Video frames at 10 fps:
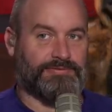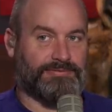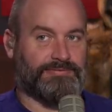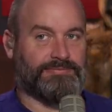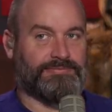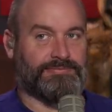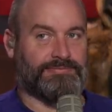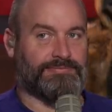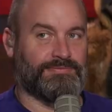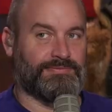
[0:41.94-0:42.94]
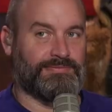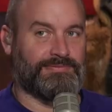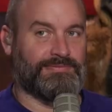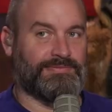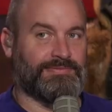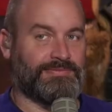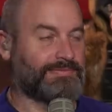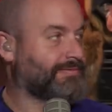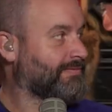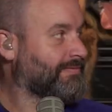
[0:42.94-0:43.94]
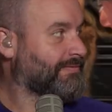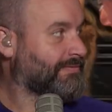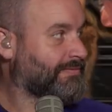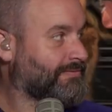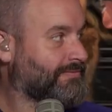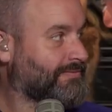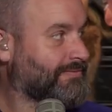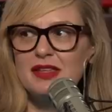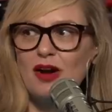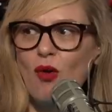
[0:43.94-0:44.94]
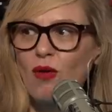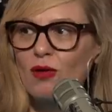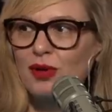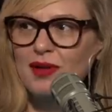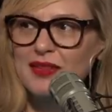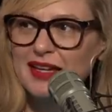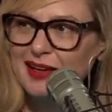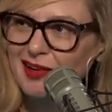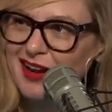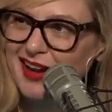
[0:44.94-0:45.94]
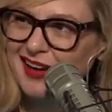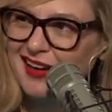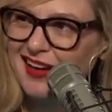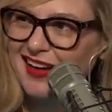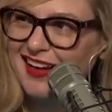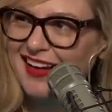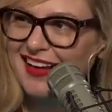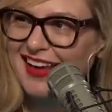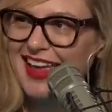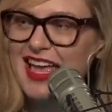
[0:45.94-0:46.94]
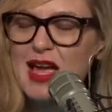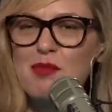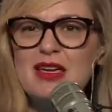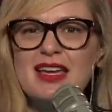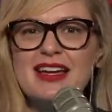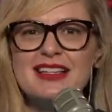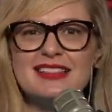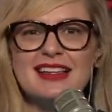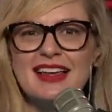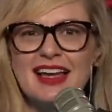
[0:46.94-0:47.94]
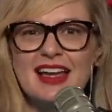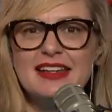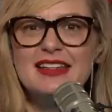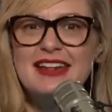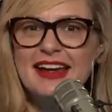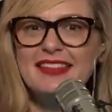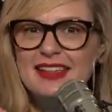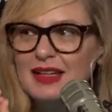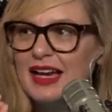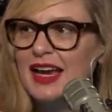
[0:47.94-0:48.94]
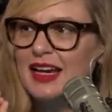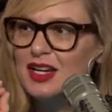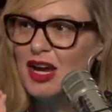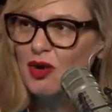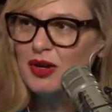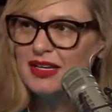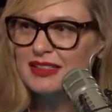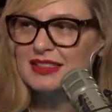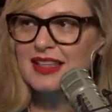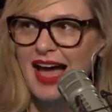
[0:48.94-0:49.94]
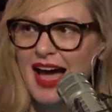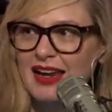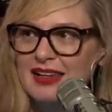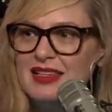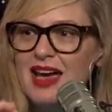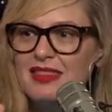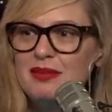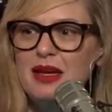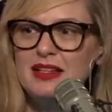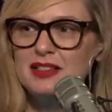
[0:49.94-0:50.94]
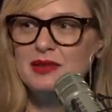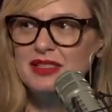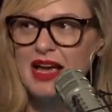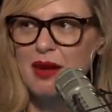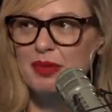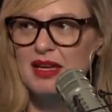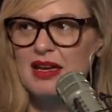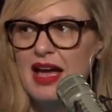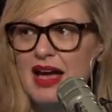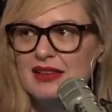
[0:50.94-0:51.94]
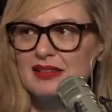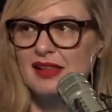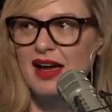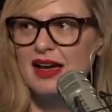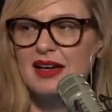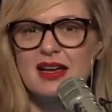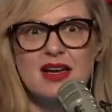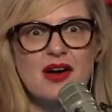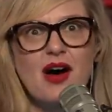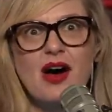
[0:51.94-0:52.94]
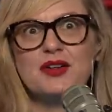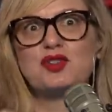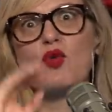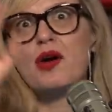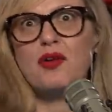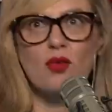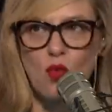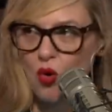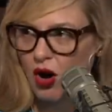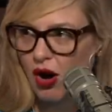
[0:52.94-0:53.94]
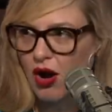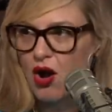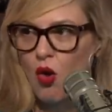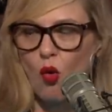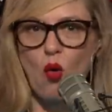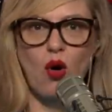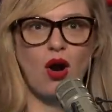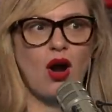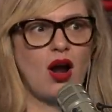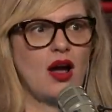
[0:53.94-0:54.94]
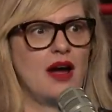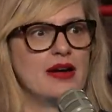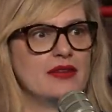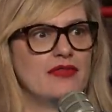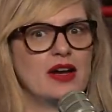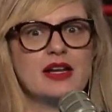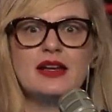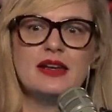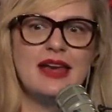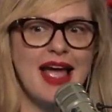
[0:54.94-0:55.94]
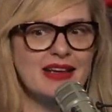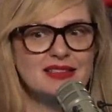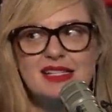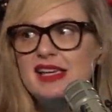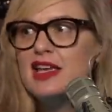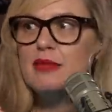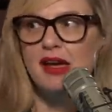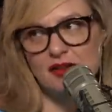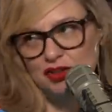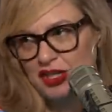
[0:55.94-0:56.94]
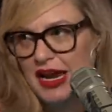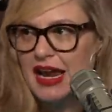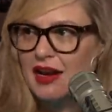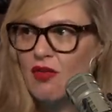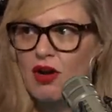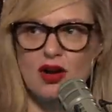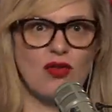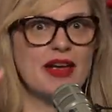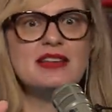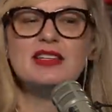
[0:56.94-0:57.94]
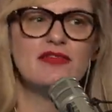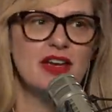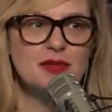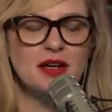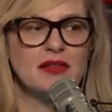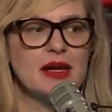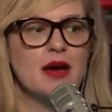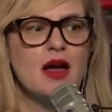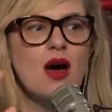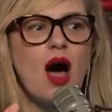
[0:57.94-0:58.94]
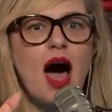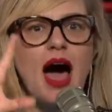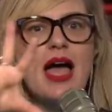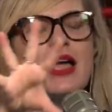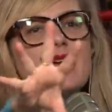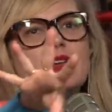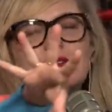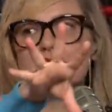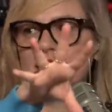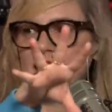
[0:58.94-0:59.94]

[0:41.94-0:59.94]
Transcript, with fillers: look happy this morning. Did you see something horrible on the internet? That's what you said to me. Because nothing, and I know, and it's that nothing makes you as happy as like a Twitter war or a fucking nasty email chain or a crazy Facebook. Like I Well, yeah, I mean,